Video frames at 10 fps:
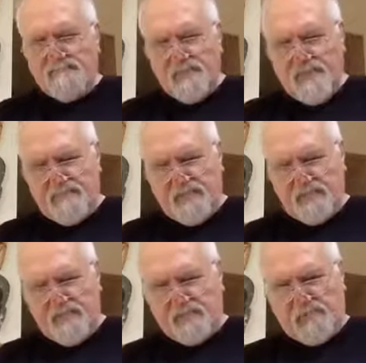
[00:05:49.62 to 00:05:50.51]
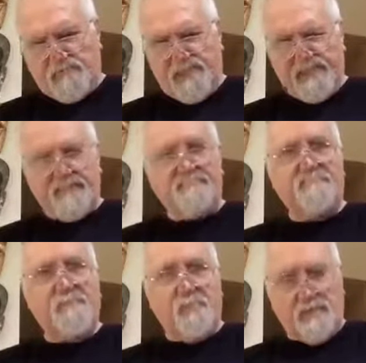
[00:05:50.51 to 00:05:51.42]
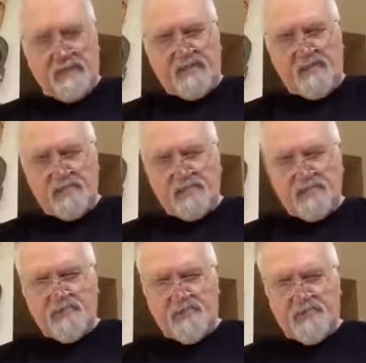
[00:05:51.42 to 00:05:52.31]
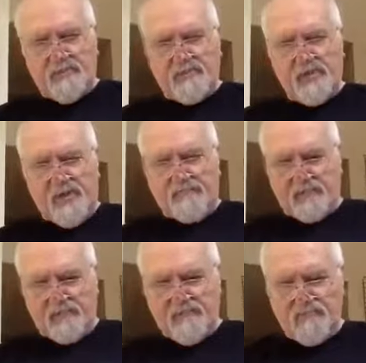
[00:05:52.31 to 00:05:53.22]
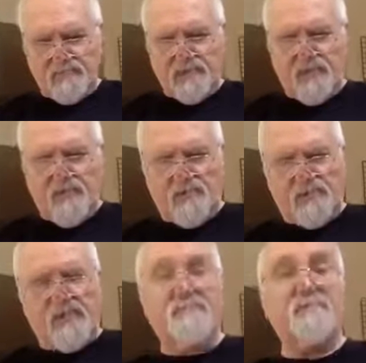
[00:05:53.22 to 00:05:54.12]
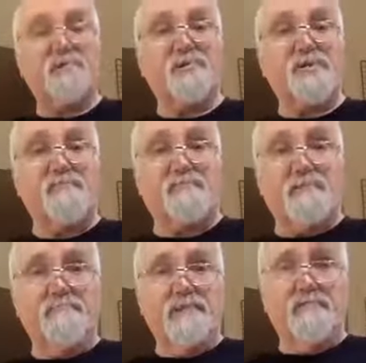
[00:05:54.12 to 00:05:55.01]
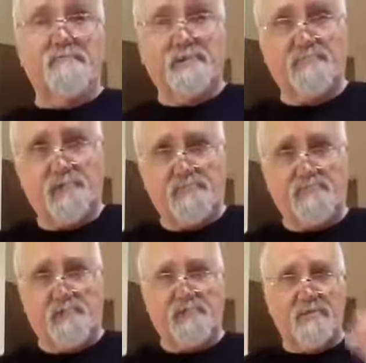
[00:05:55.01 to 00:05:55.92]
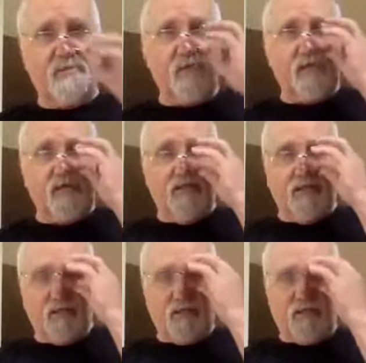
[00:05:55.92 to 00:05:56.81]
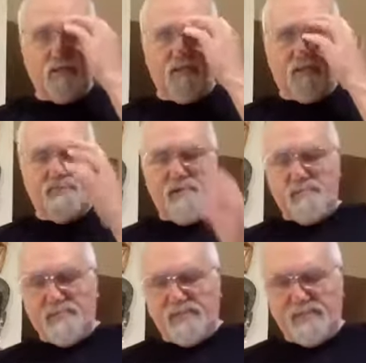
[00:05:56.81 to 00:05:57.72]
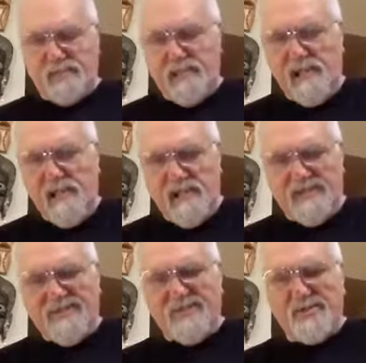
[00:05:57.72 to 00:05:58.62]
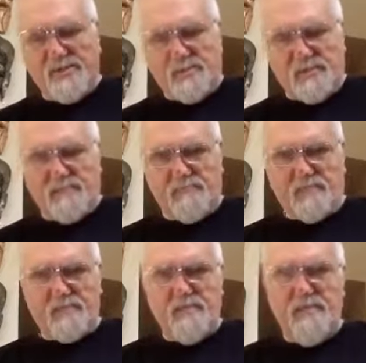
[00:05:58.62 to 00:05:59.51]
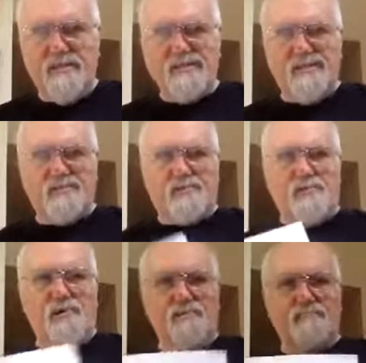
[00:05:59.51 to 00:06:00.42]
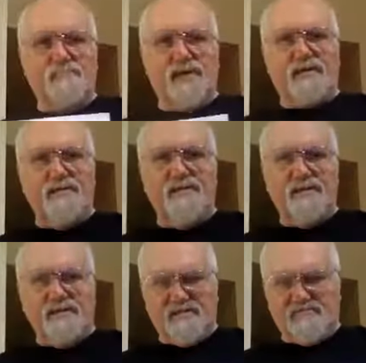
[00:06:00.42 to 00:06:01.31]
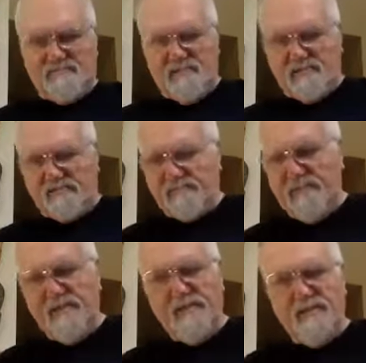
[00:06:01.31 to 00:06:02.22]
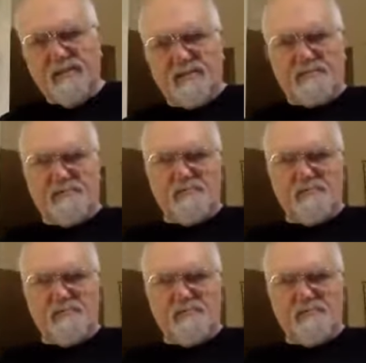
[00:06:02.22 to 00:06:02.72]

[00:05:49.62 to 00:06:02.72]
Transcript: I'm not going to repeat it, but what I do in a chapter, it's called Chapter 7 in my book, Broken Crayons, that I published initially with Kendall Hunt back in '95, and it's been